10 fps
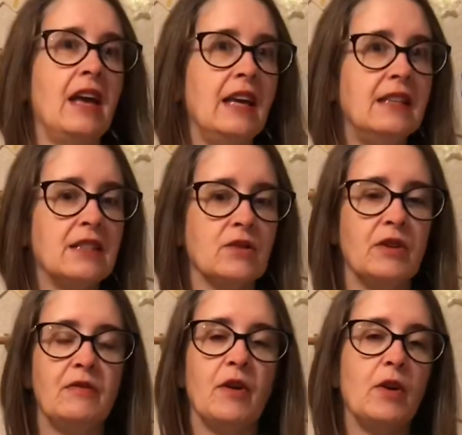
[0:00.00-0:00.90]

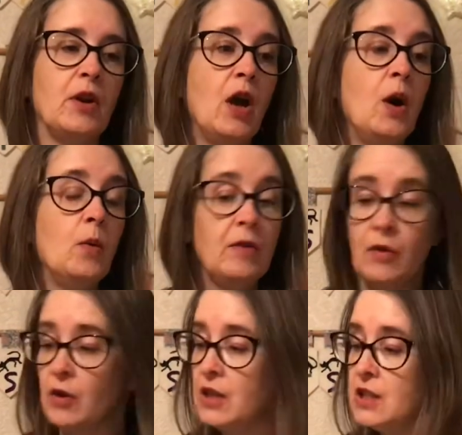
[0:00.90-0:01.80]
Eastery fun. We've
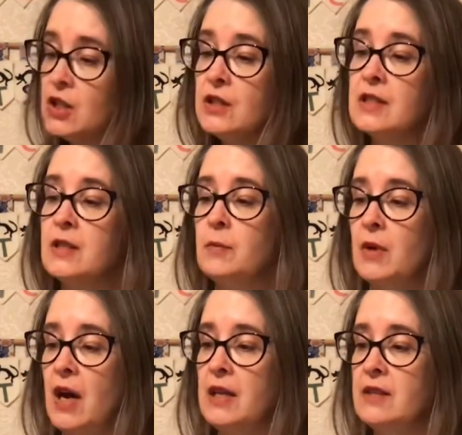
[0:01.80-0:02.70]
already done some
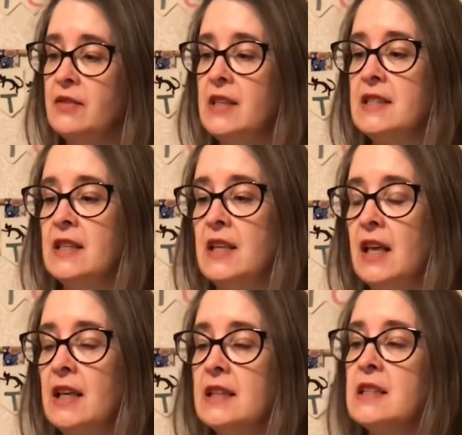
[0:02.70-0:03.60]
kind of Easter
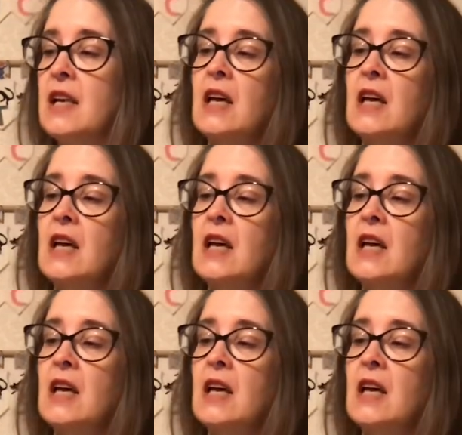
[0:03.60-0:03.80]
things.